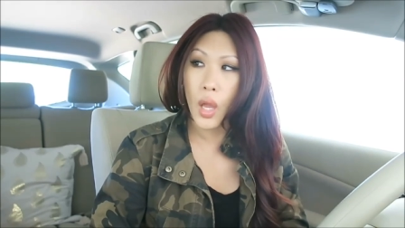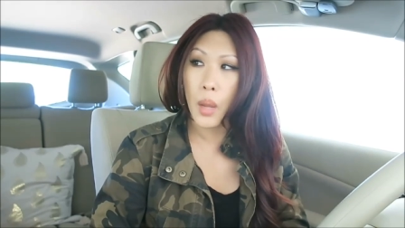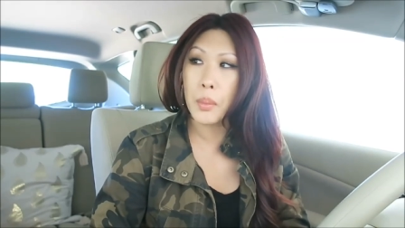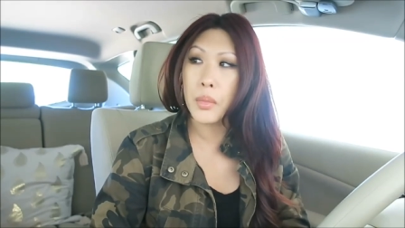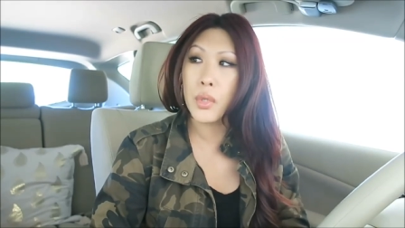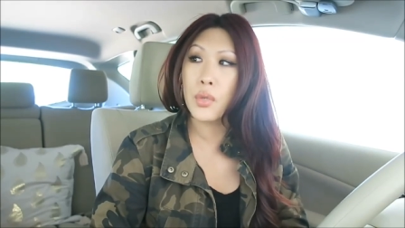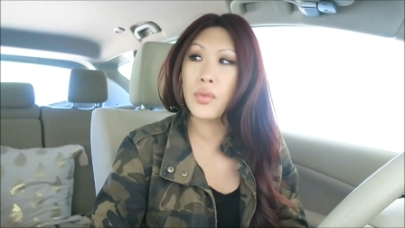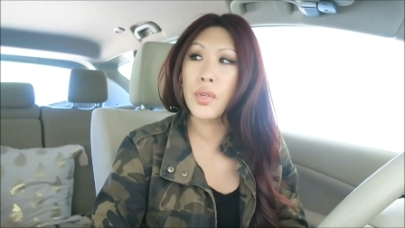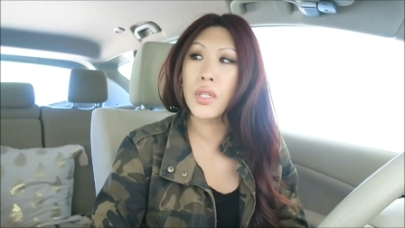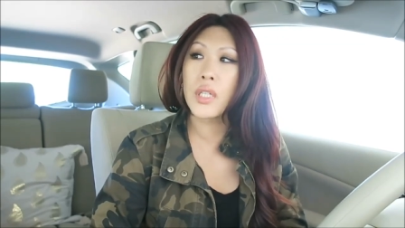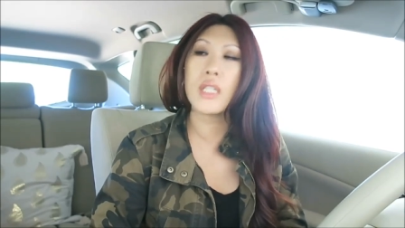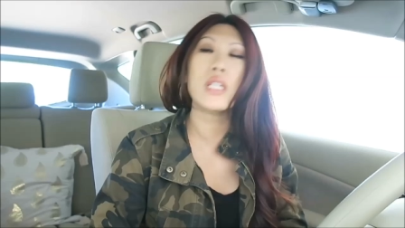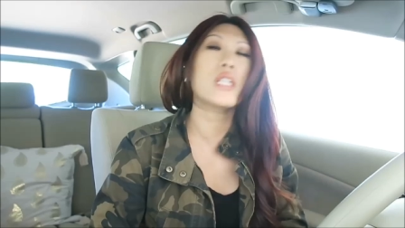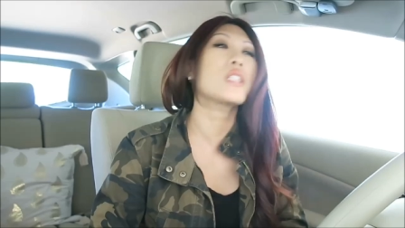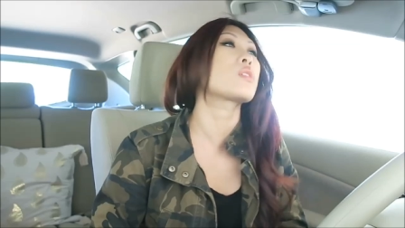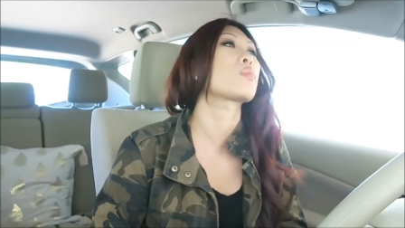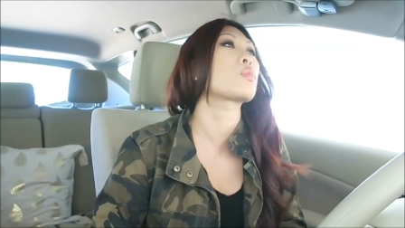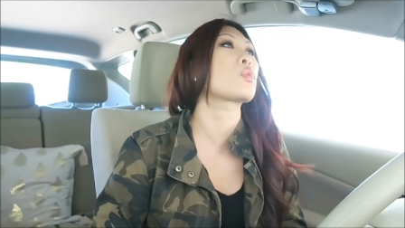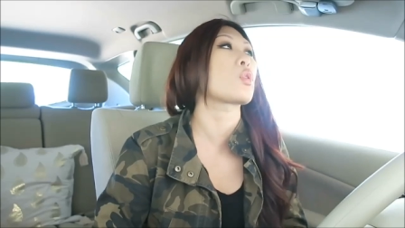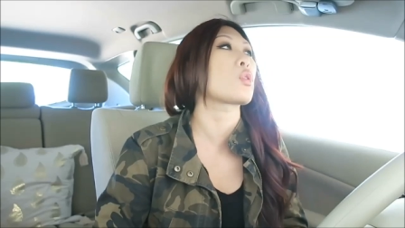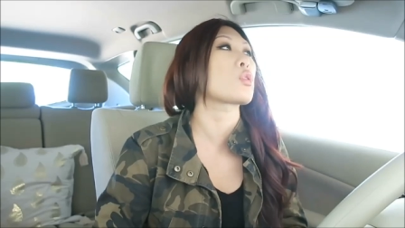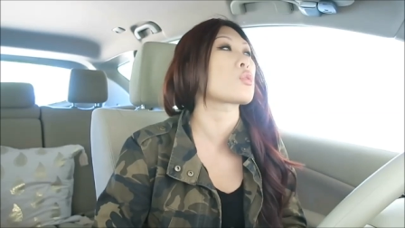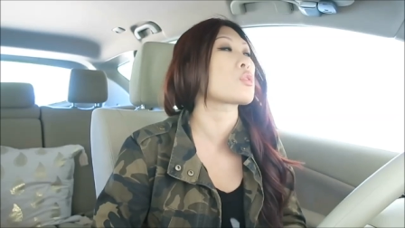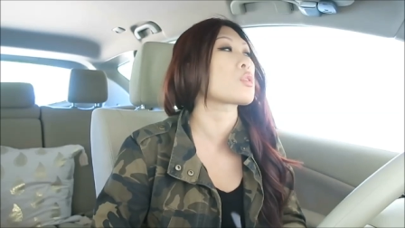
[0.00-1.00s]
I'm gonna run and get
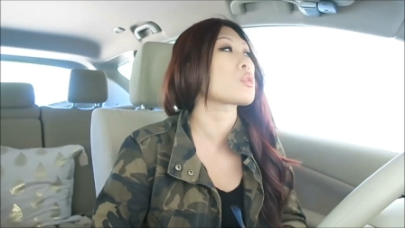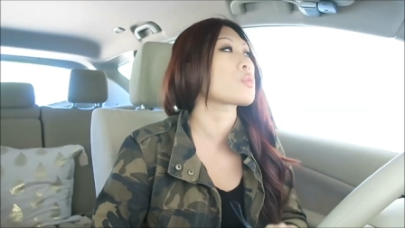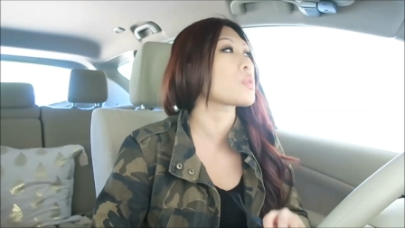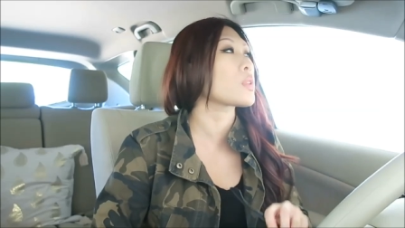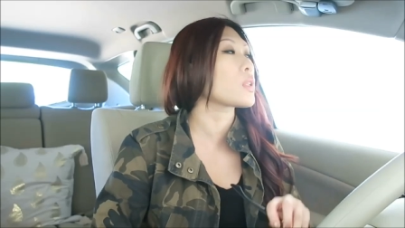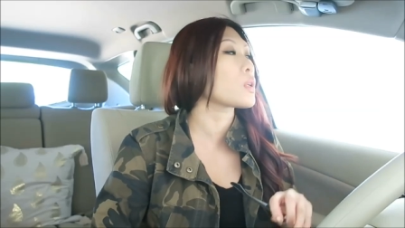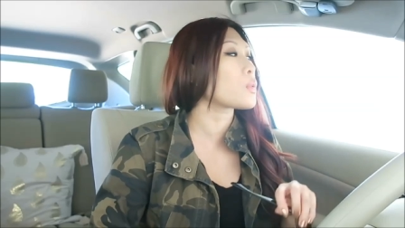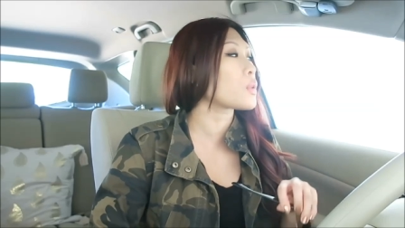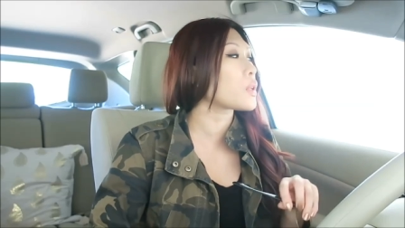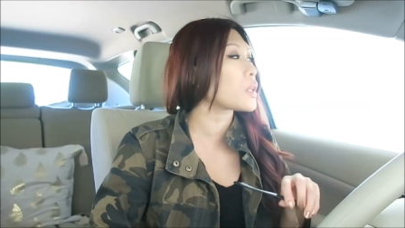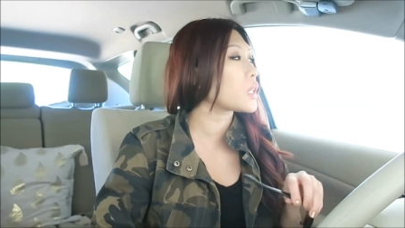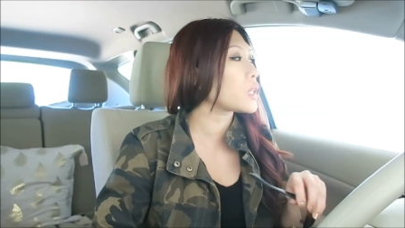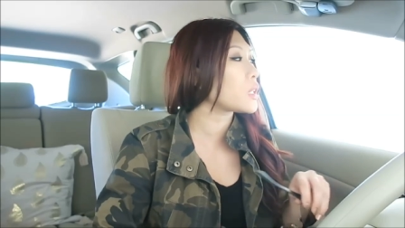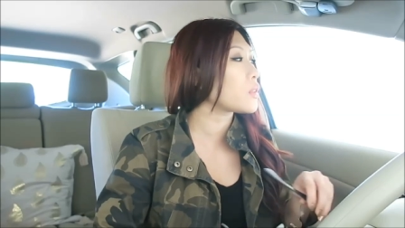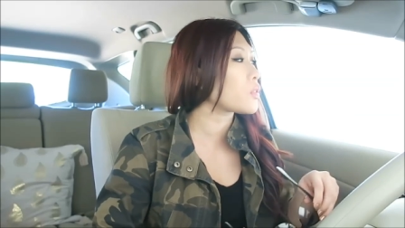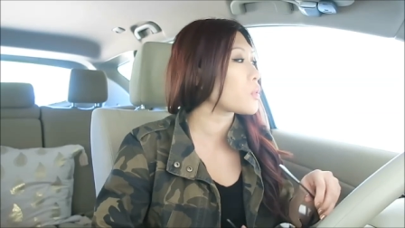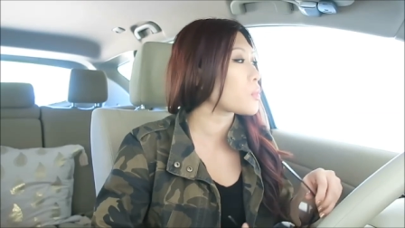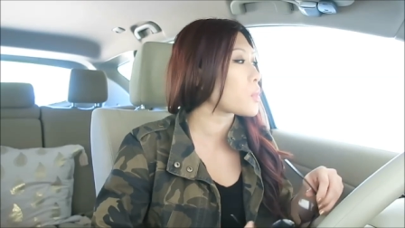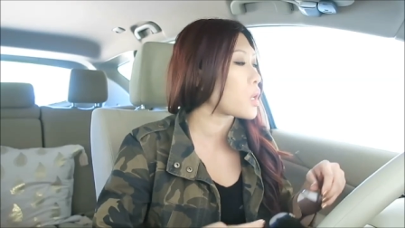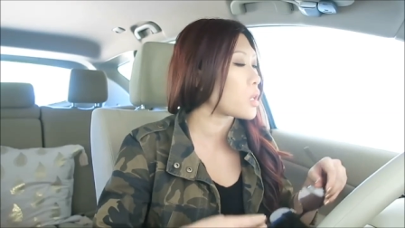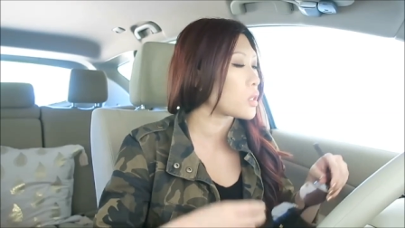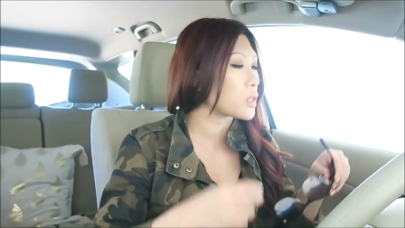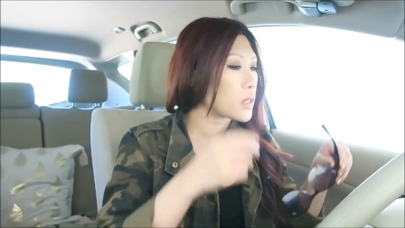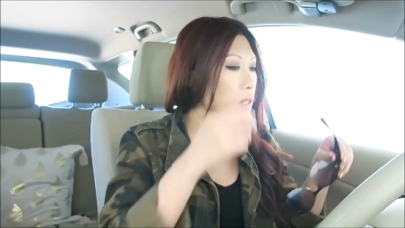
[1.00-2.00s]
some groceries really quickly
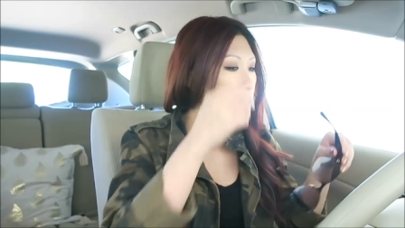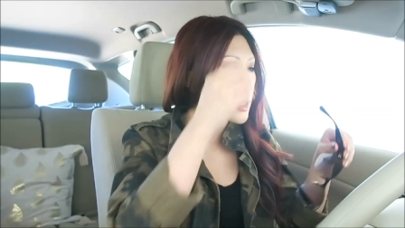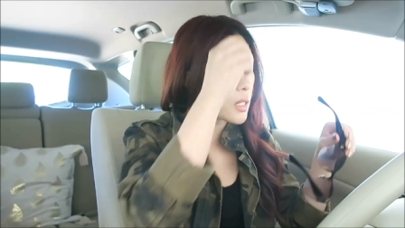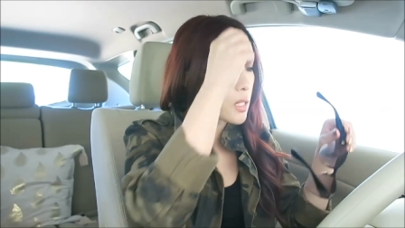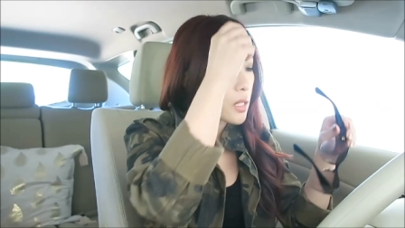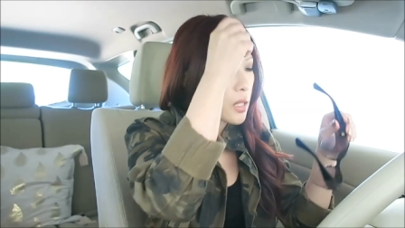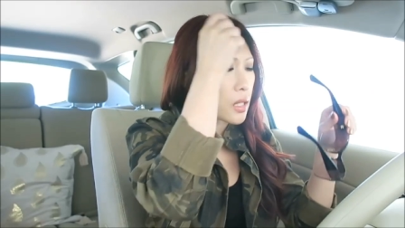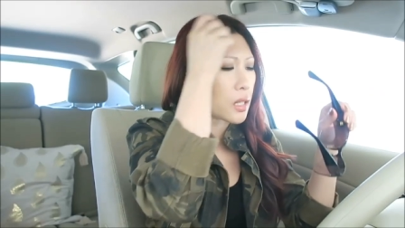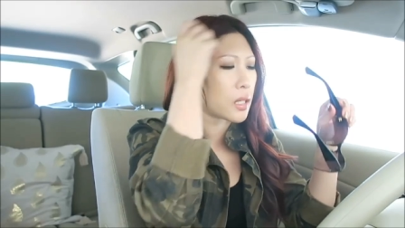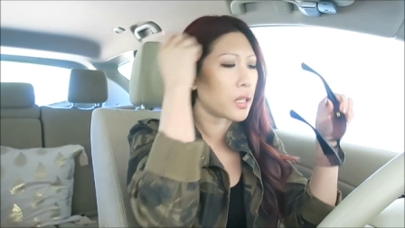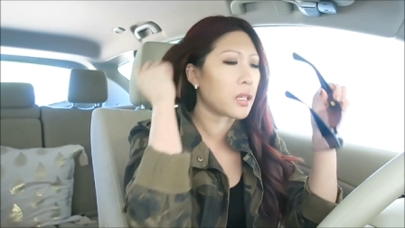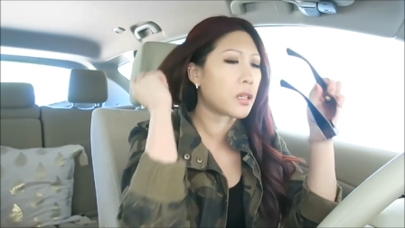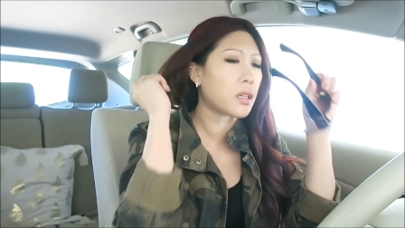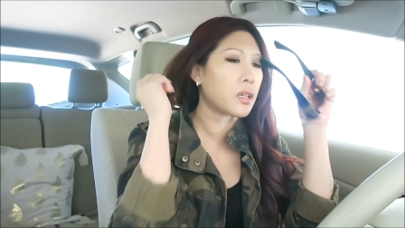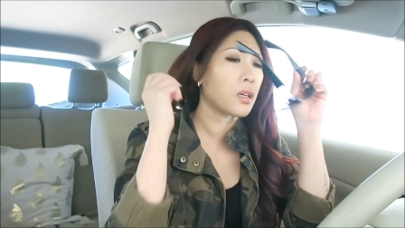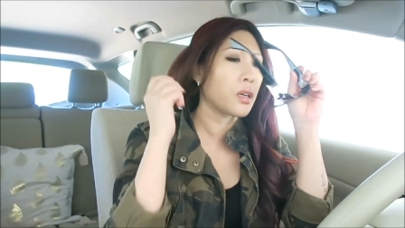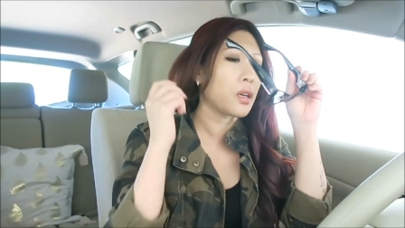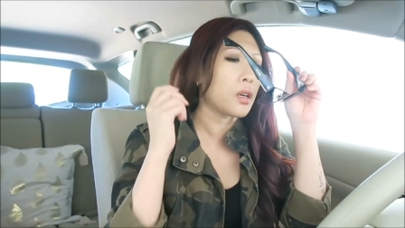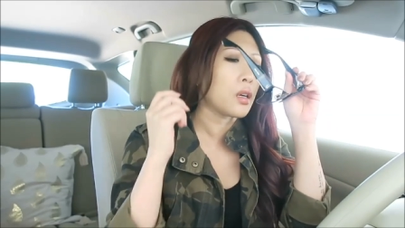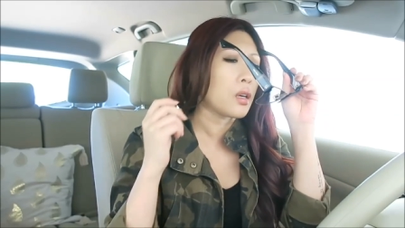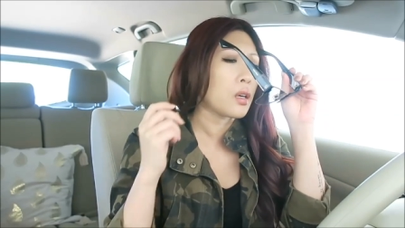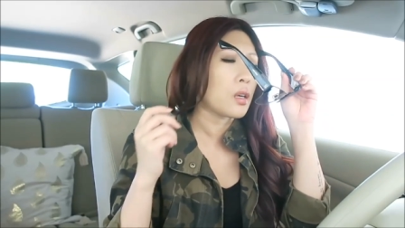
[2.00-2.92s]
from Aldi that I,